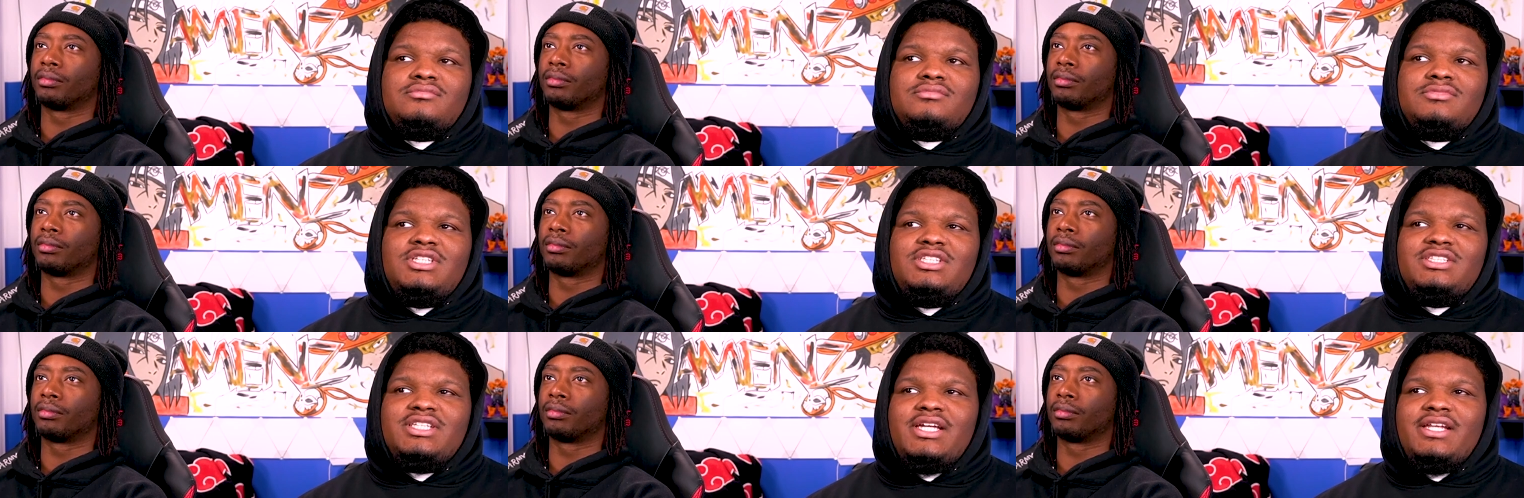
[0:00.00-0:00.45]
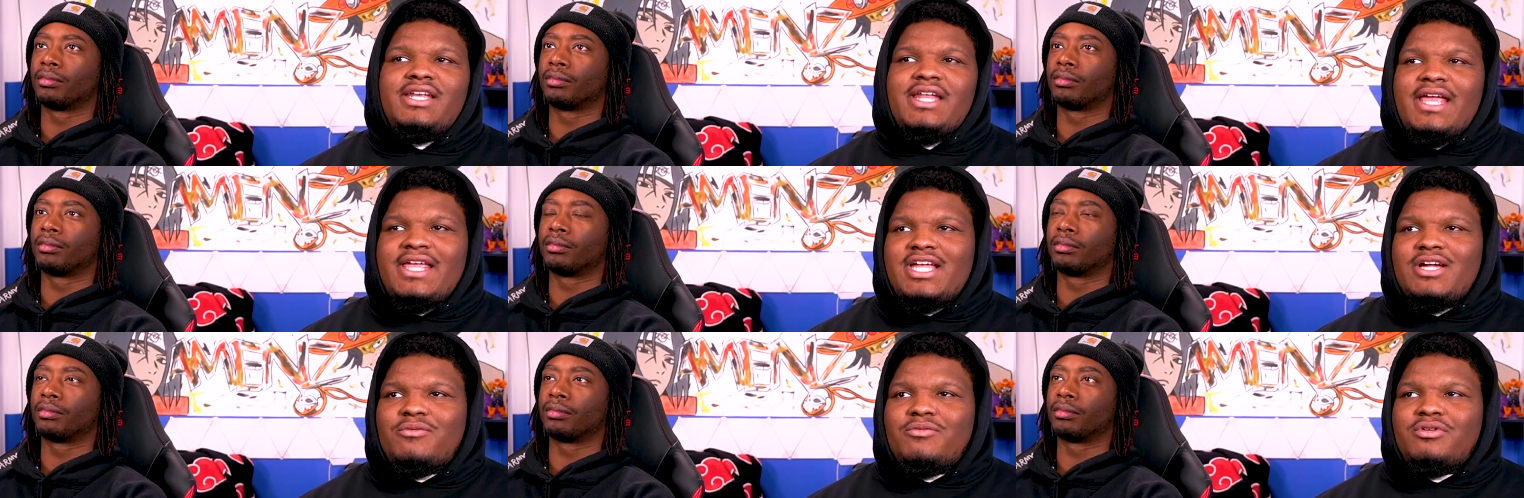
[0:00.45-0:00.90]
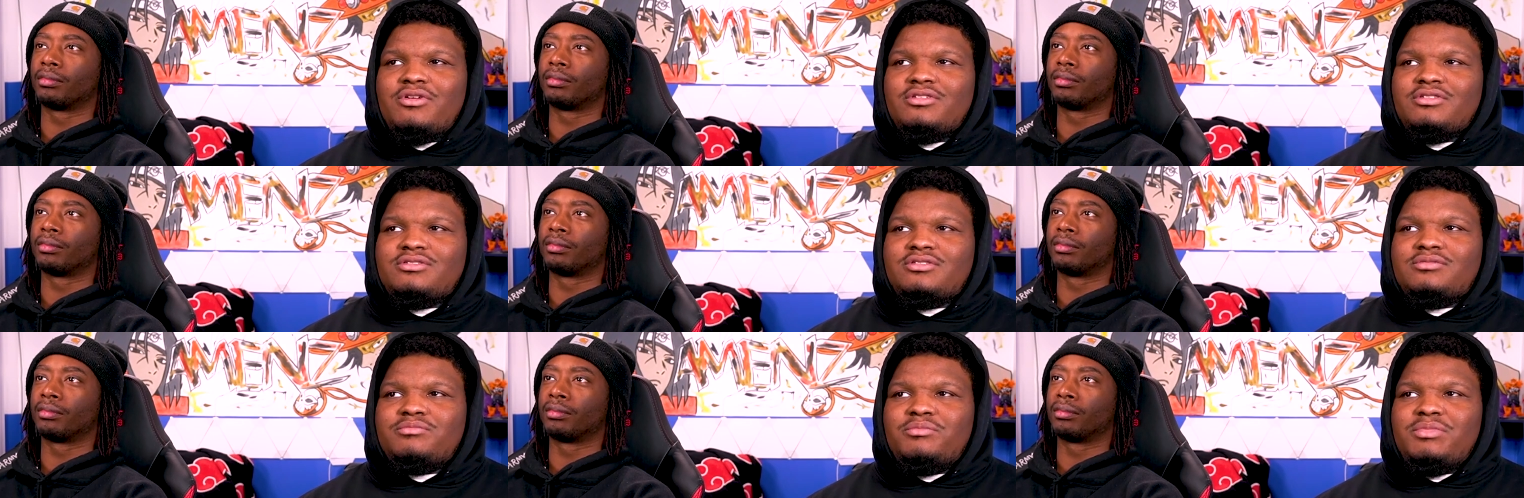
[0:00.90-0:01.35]
Speaker 1: He's like, now y'all
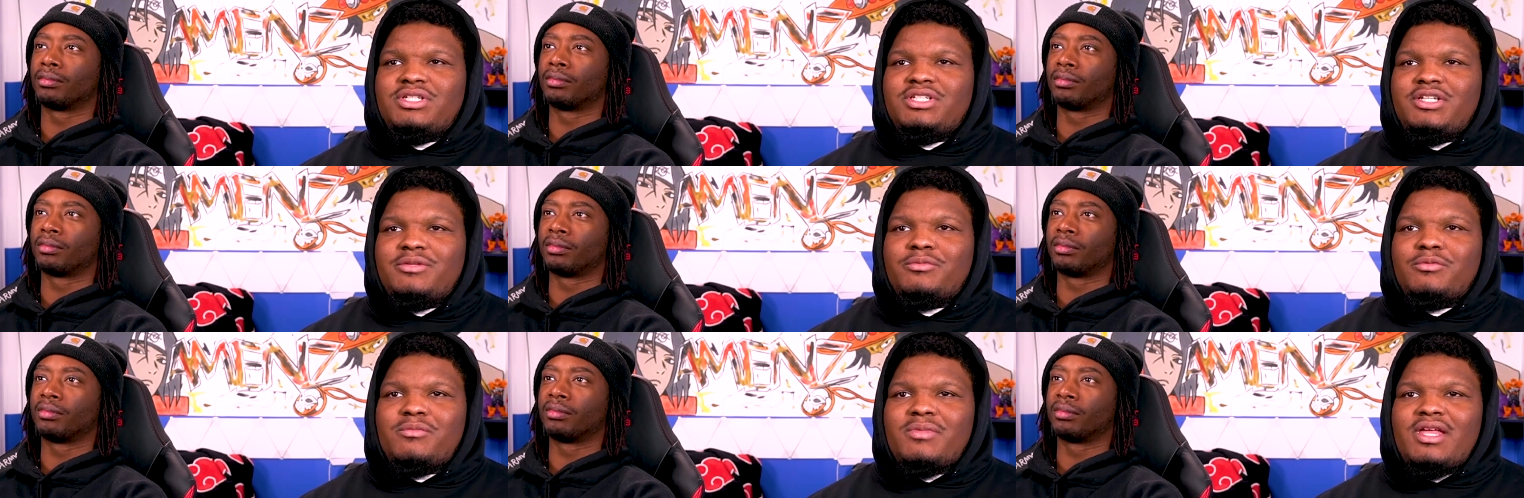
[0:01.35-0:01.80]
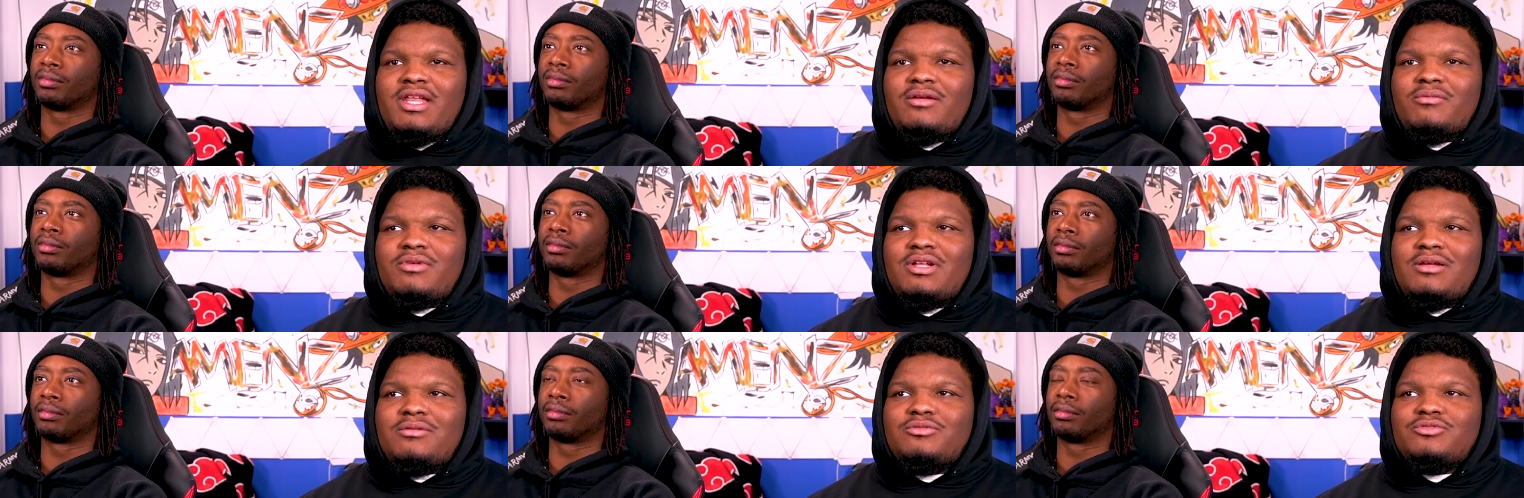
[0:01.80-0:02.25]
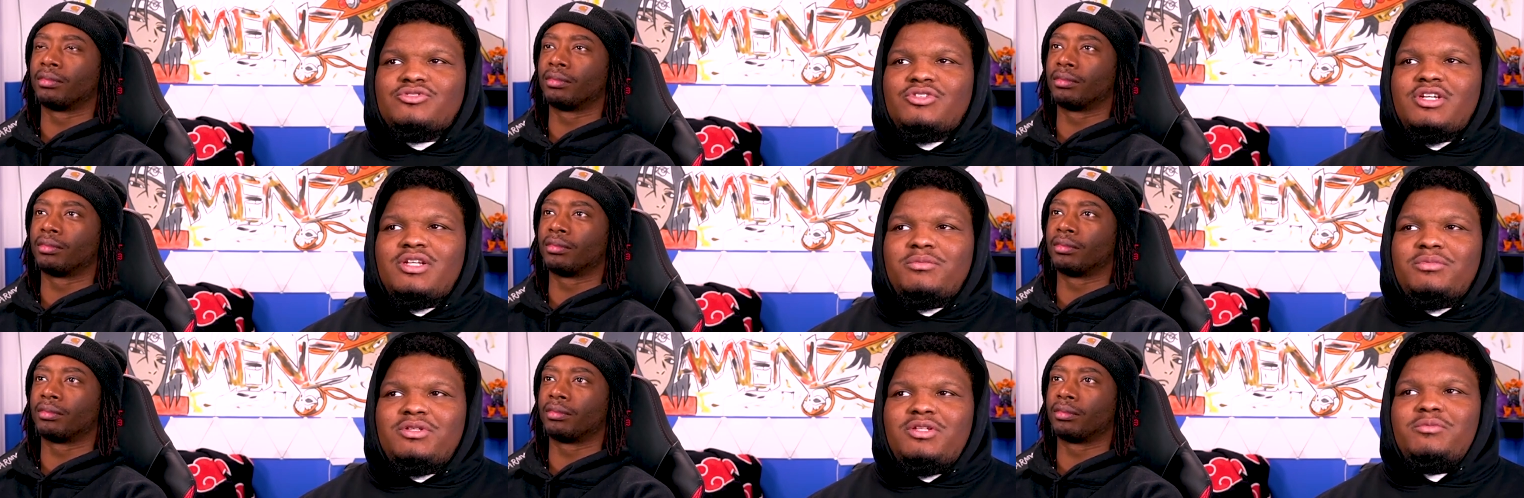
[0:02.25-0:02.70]
want to be diplomatic when I was
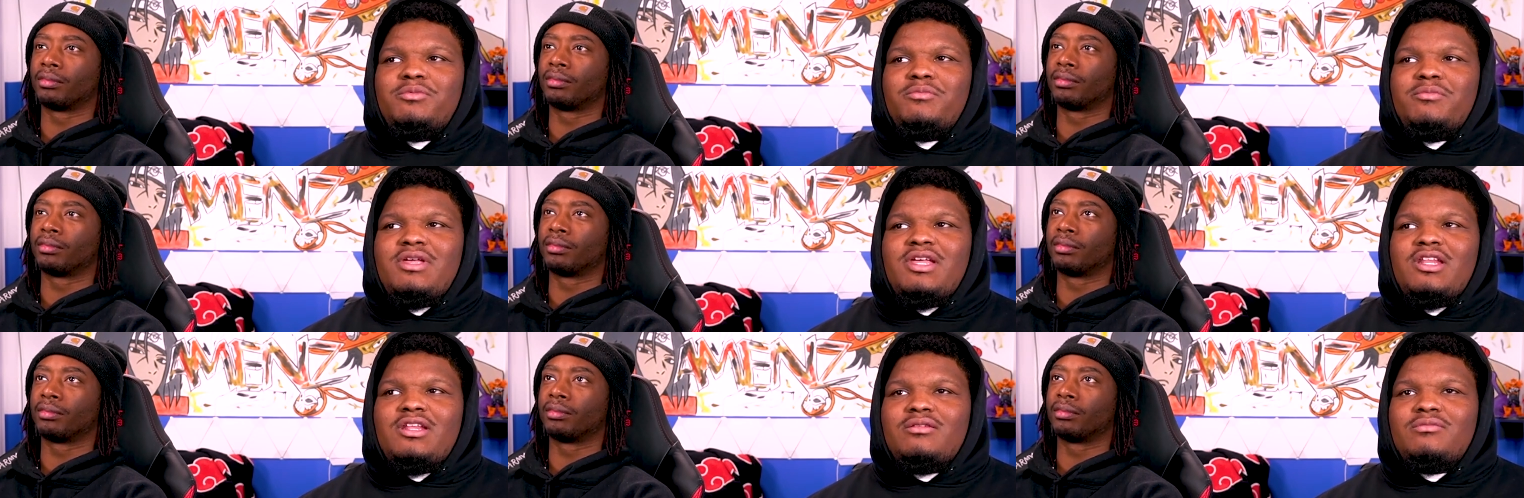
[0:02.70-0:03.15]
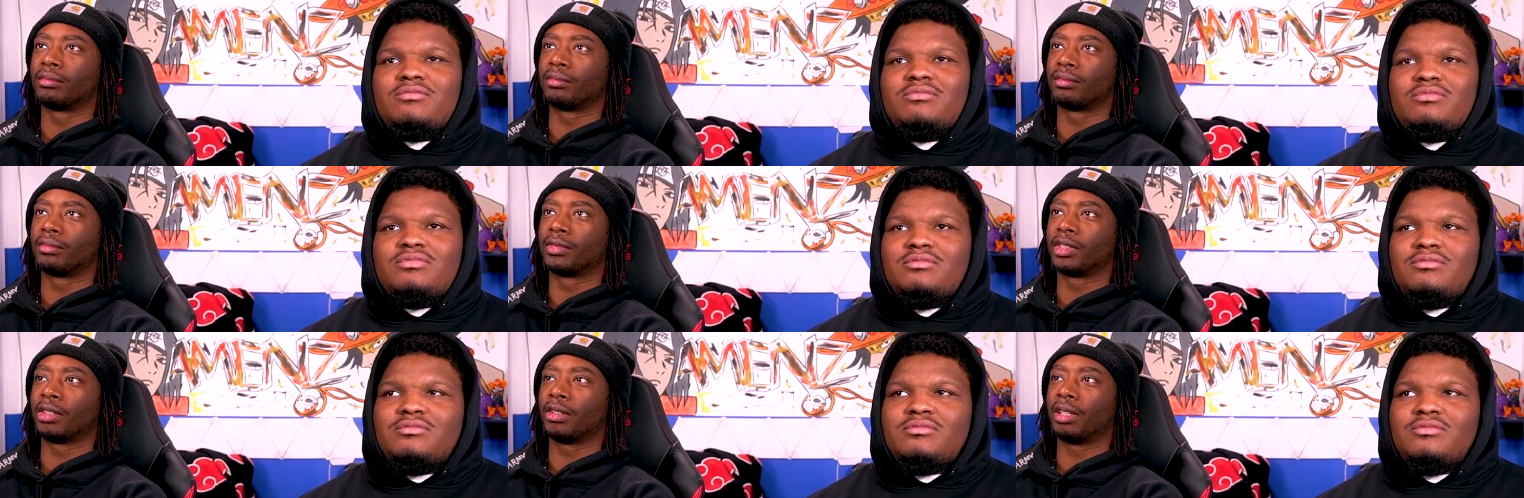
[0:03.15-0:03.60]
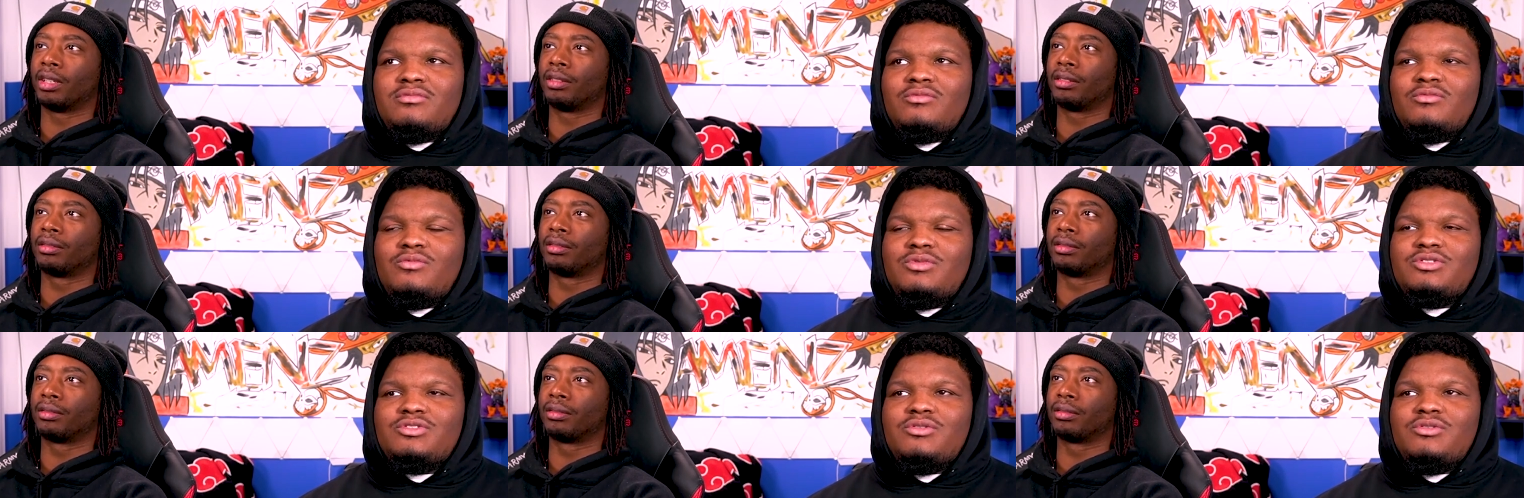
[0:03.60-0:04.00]
trying to be diplomatic? Right. What's